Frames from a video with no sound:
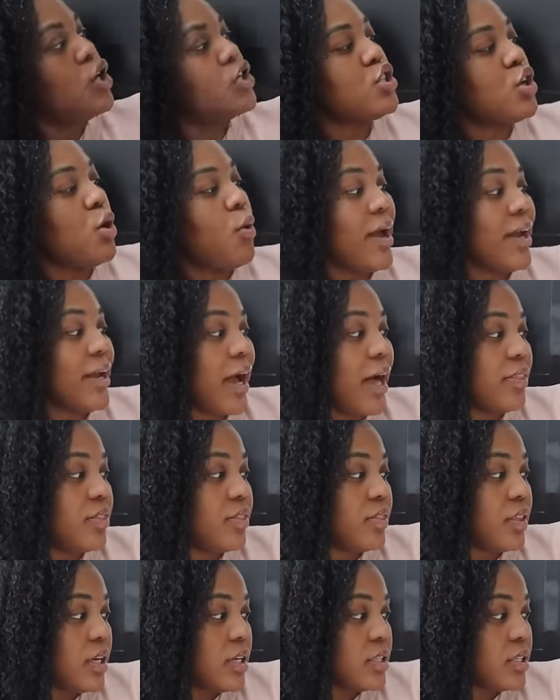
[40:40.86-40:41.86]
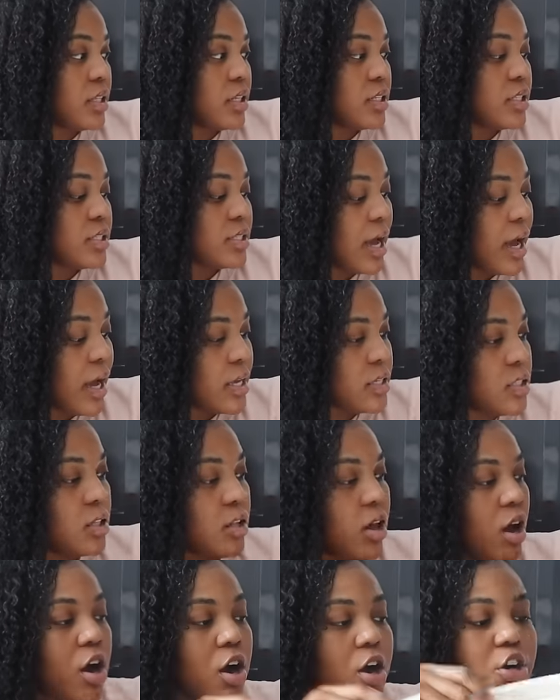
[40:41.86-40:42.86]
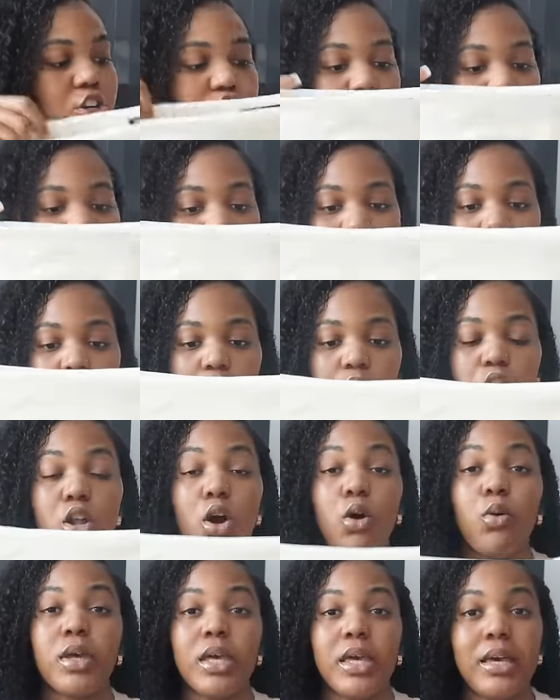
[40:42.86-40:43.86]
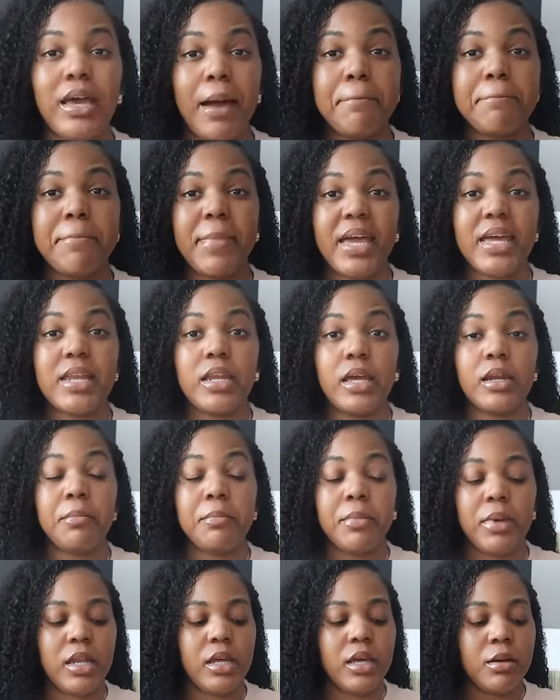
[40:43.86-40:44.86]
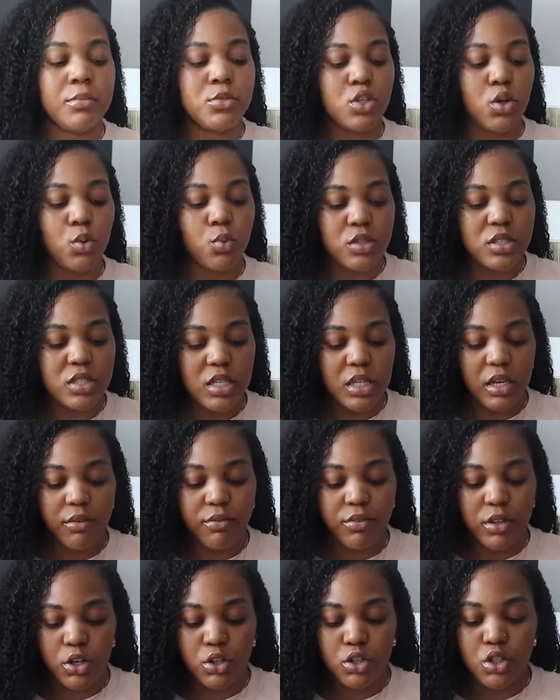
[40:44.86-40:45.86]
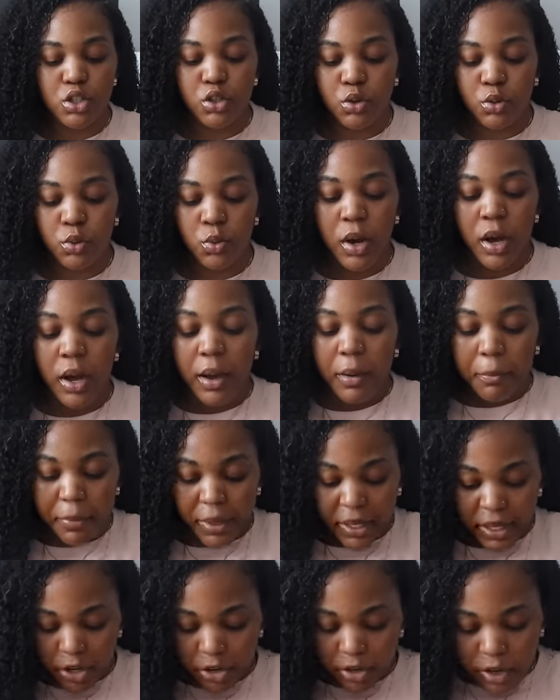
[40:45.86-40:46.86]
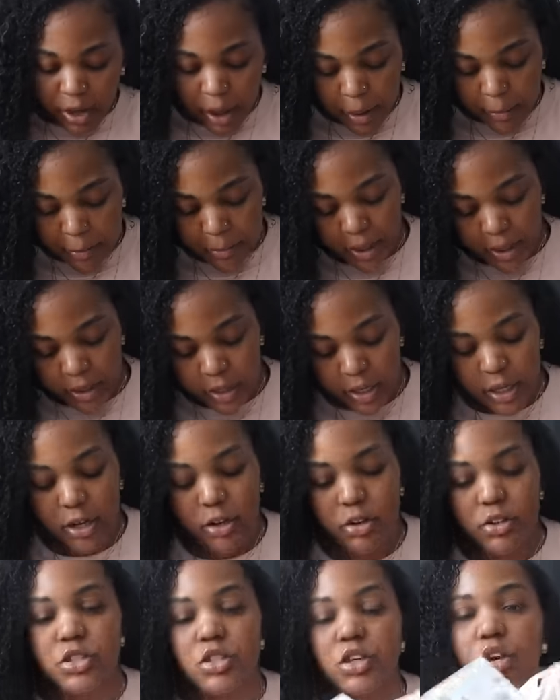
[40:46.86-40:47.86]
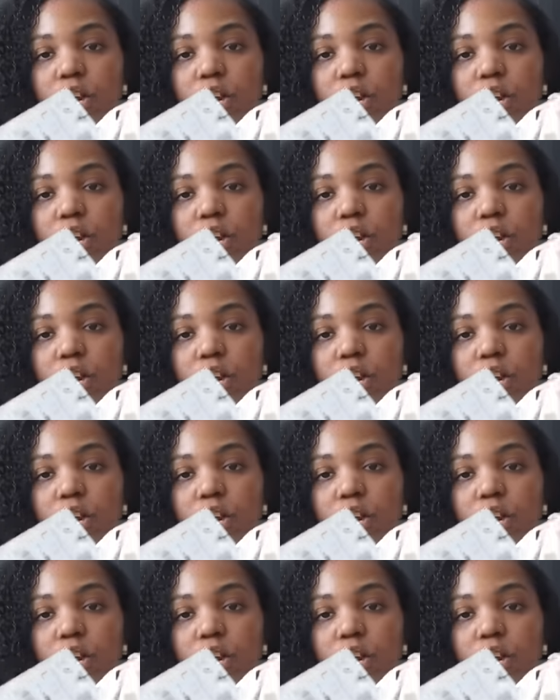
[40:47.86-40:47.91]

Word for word: So I got these in the size large, and low-key I may need a medium, so we'll see if they're too big or not. But here's the